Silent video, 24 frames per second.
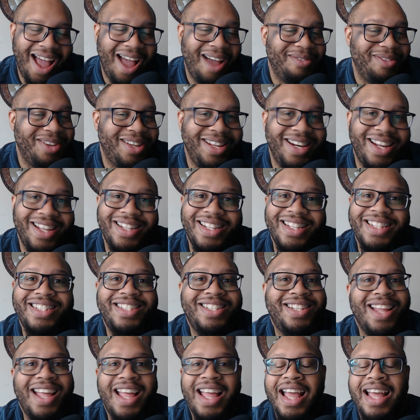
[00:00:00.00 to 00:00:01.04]
I mean, this,
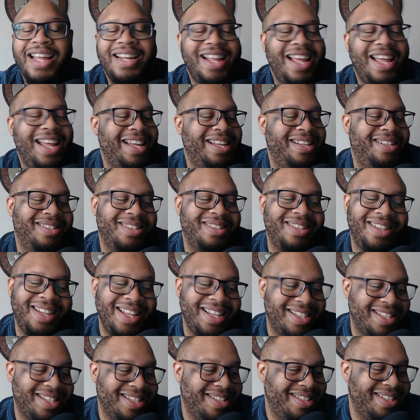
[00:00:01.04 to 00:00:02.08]
this the, it, eh, it, eh,
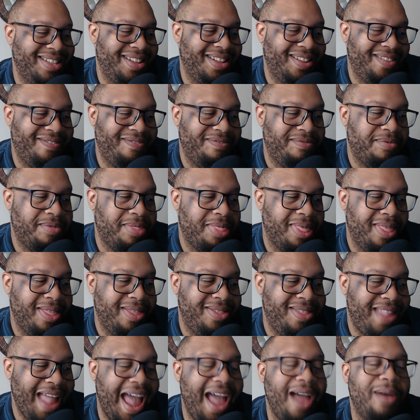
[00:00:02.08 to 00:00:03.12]
listen.
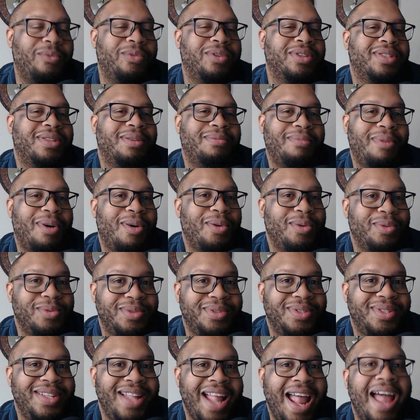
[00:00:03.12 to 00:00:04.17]
That was the
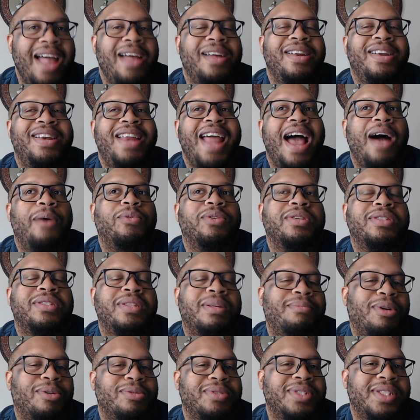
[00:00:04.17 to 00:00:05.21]
most that that was
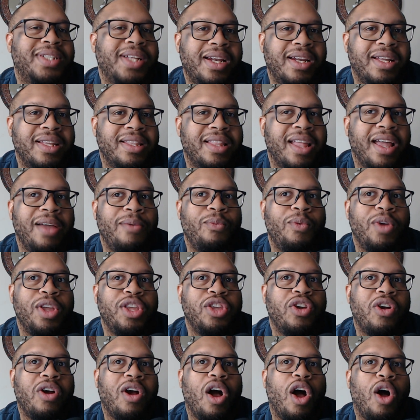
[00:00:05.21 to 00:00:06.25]
the most telling thing
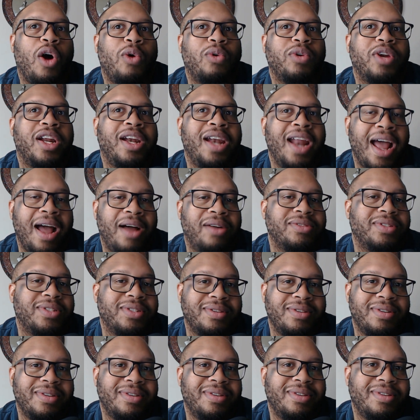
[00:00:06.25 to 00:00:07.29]
when your own
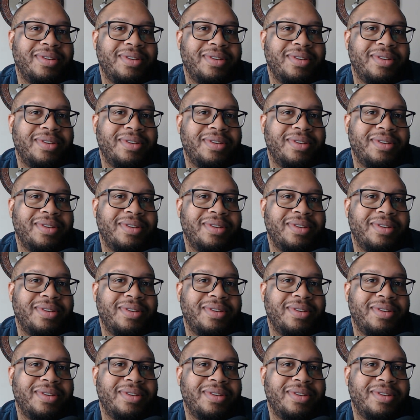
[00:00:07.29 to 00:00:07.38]
announcer.